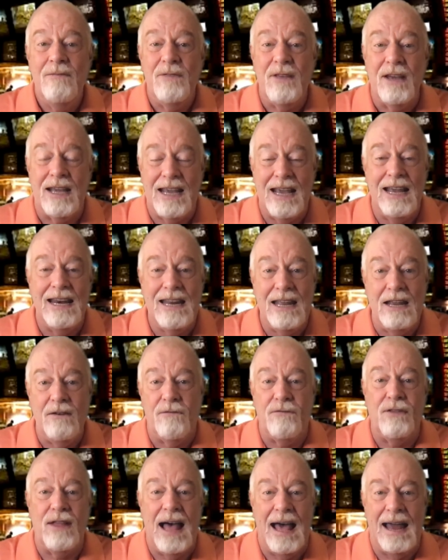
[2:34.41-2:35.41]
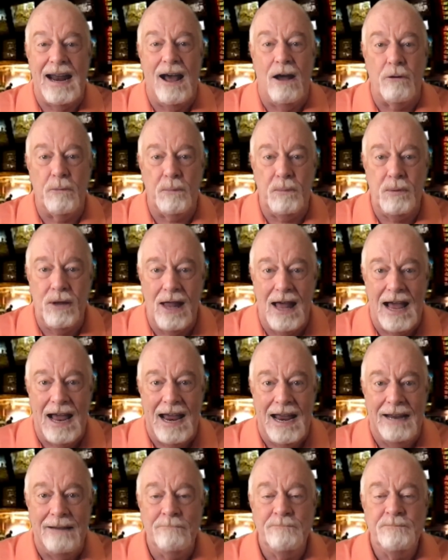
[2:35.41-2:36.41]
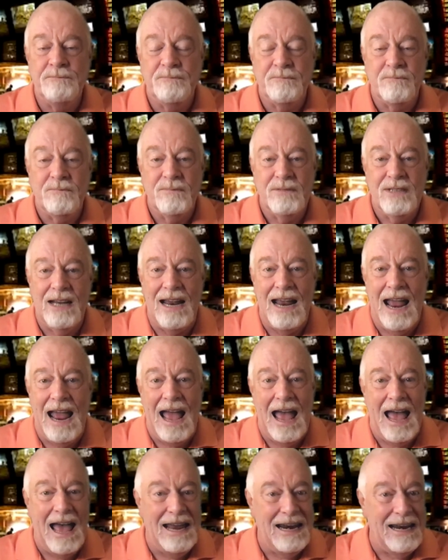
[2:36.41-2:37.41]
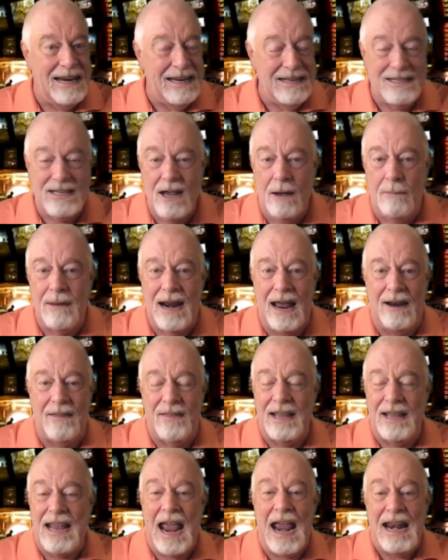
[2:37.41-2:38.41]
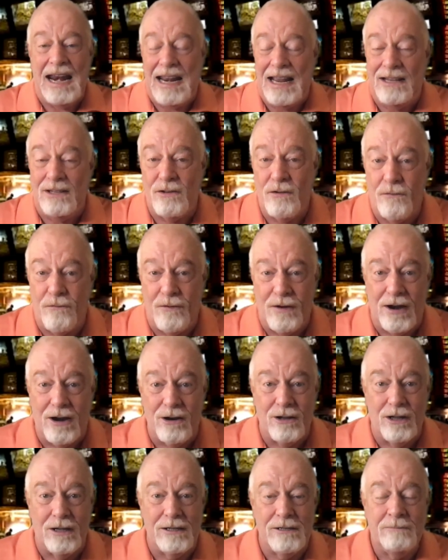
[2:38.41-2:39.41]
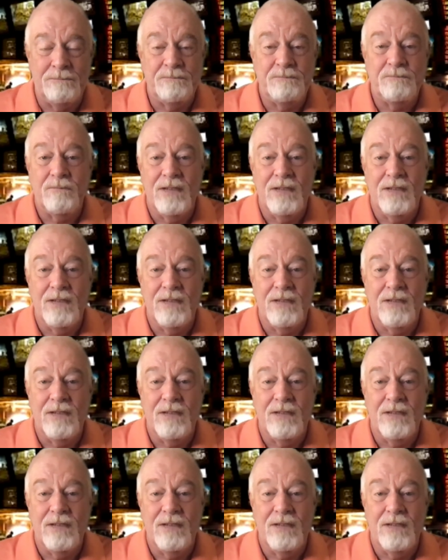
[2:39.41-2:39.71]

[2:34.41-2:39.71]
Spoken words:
The kid can flat-out play, and he's coming out of the gate. He's fearless.